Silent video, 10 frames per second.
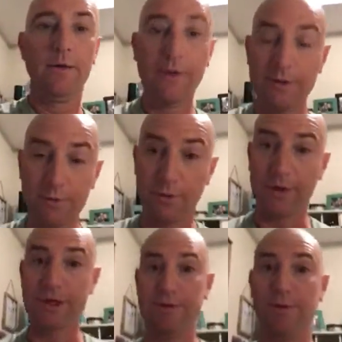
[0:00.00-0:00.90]
Well, good
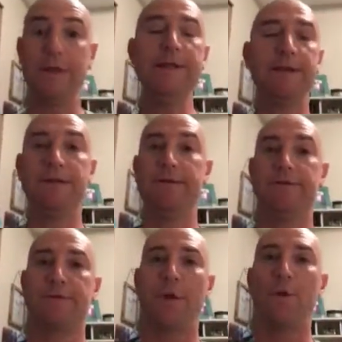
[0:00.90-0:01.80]
morning, everyone.
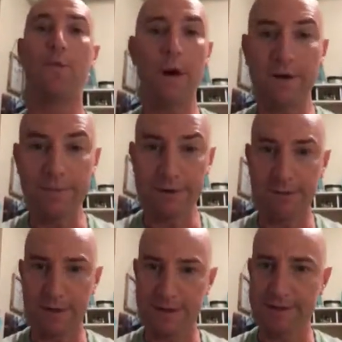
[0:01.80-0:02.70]
Welcome
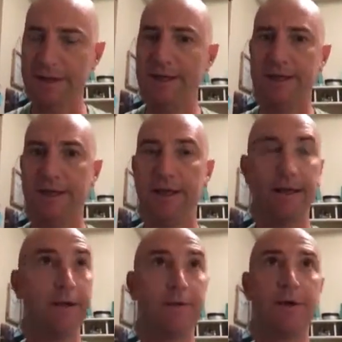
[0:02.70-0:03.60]
to Wednesday.
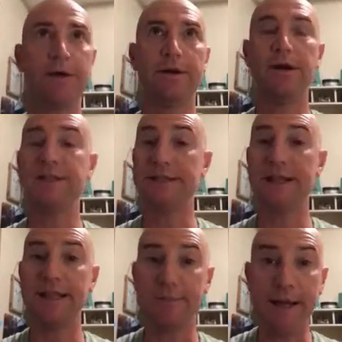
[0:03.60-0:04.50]
Here we are. Actually,
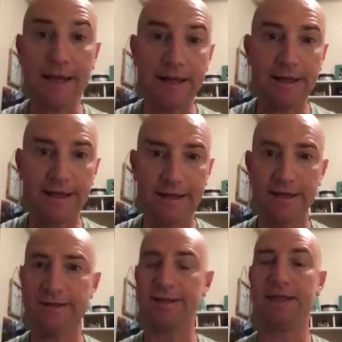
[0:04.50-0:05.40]
take that back.
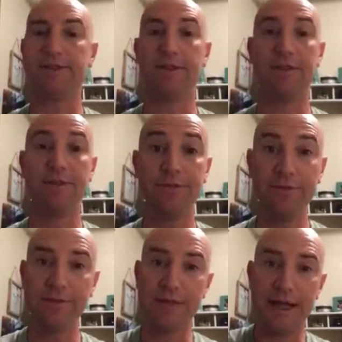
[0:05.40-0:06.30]
It is actually
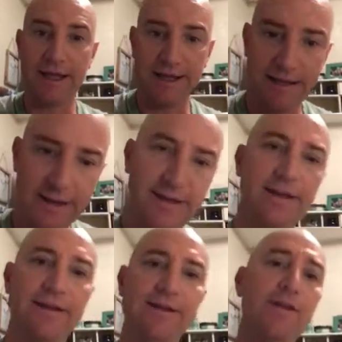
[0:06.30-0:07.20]
Thursday.
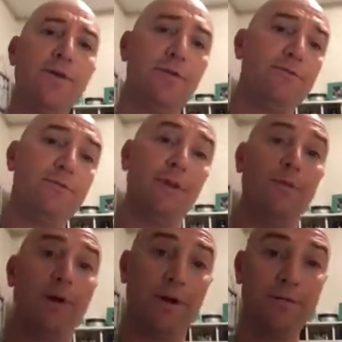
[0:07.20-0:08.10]
So,
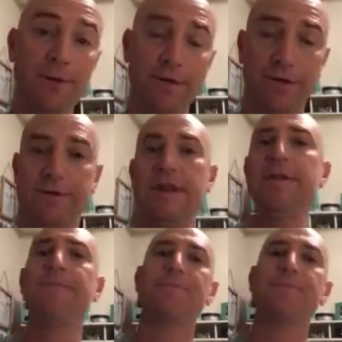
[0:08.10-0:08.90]
welcome to Thursday.